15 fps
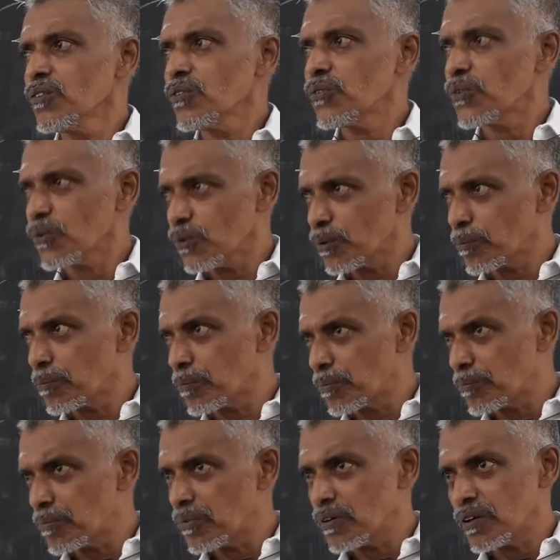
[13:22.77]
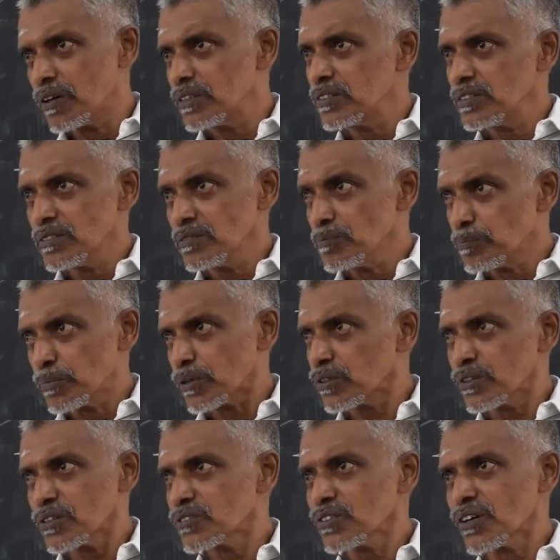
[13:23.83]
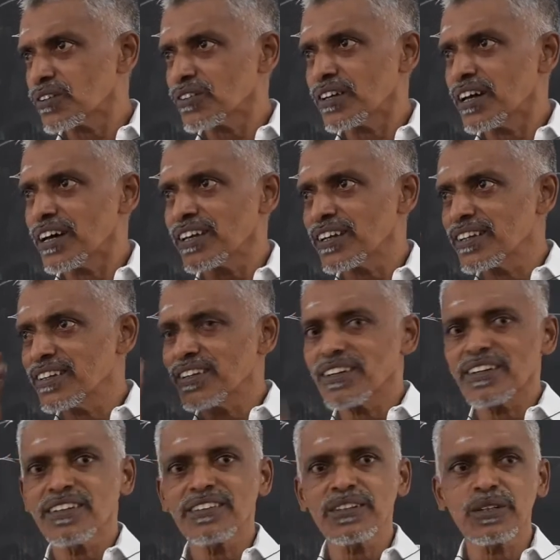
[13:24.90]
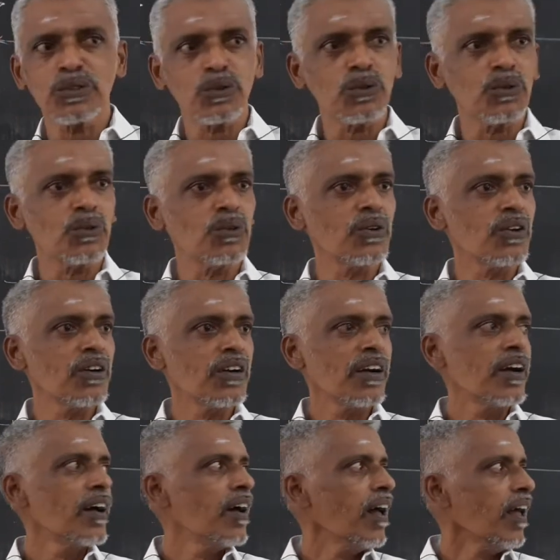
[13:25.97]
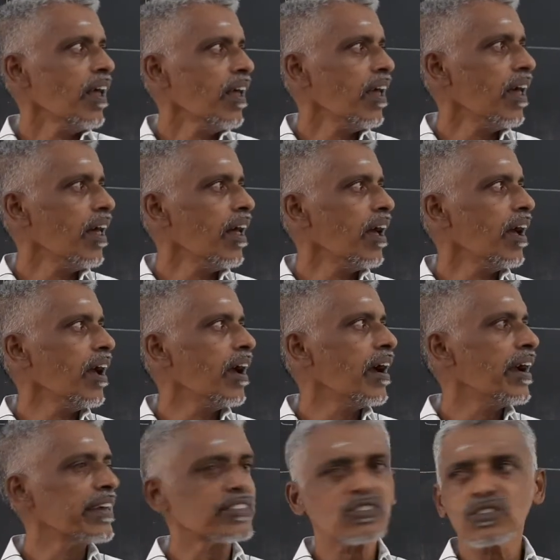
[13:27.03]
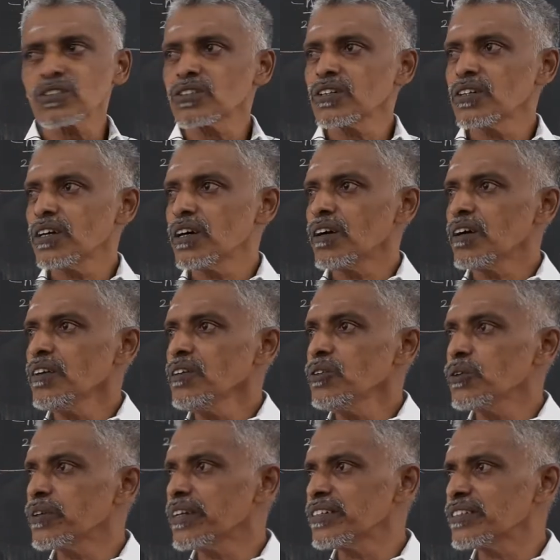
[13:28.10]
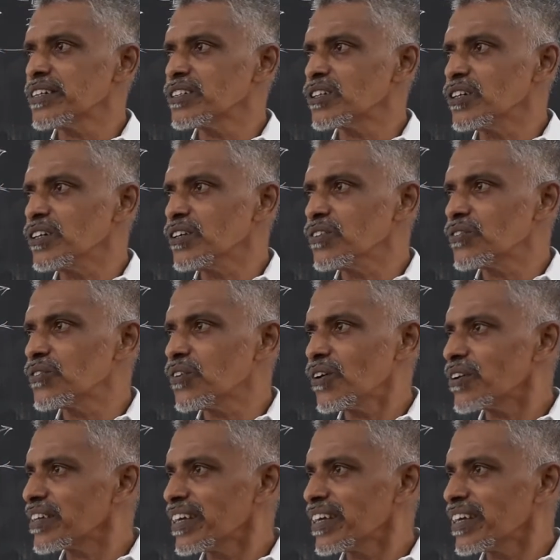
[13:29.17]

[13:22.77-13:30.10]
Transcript: Four brothers are there. They do act unitedly for a